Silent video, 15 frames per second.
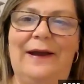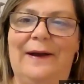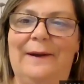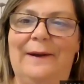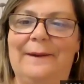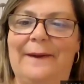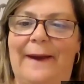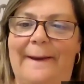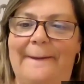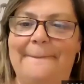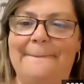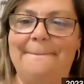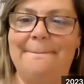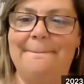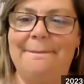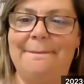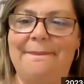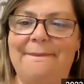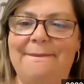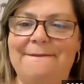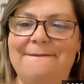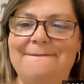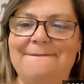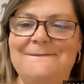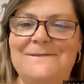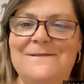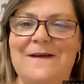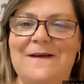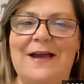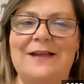Okay.
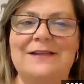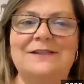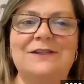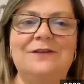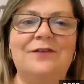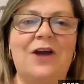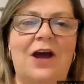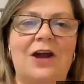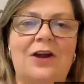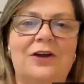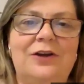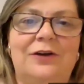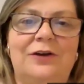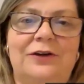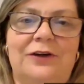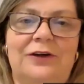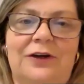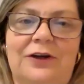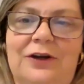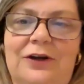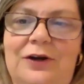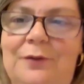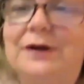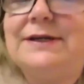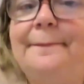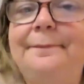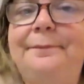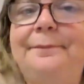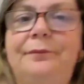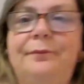Good. So you've got all your work done.
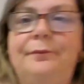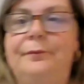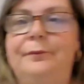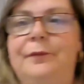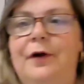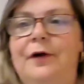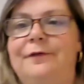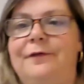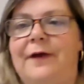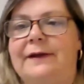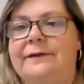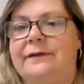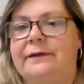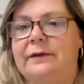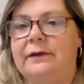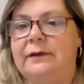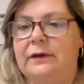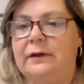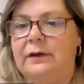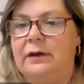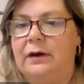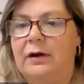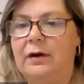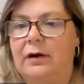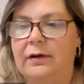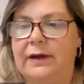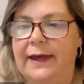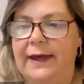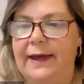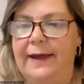Perfect.
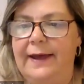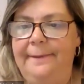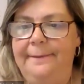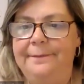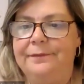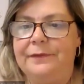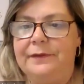Okay.